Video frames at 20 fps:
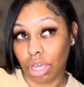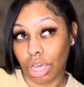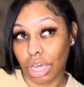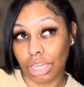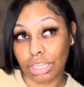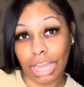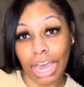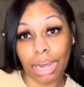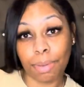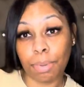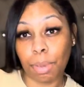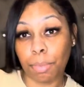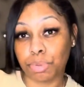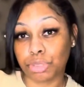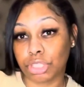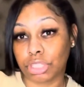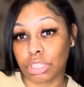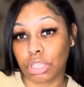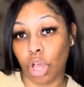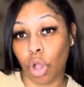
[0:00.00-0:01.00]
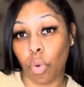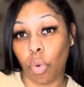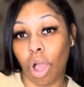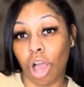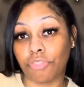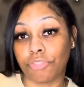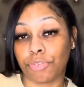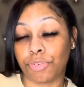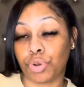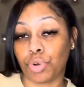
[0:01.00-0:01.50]
a lot of people just go
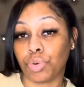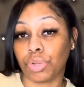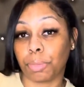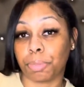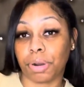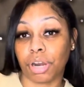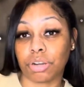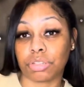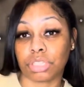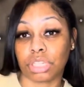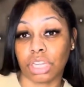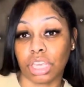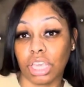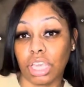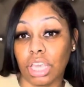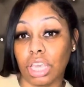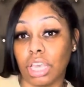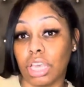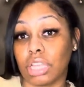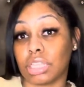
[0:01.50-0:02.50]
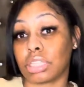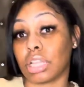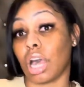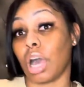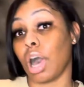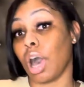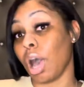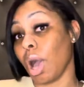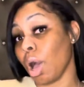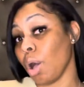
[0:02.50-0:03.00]
off of who the person is
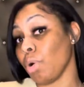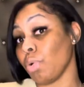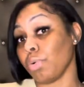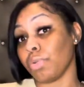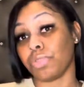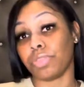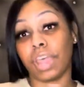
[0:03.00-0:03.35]
oh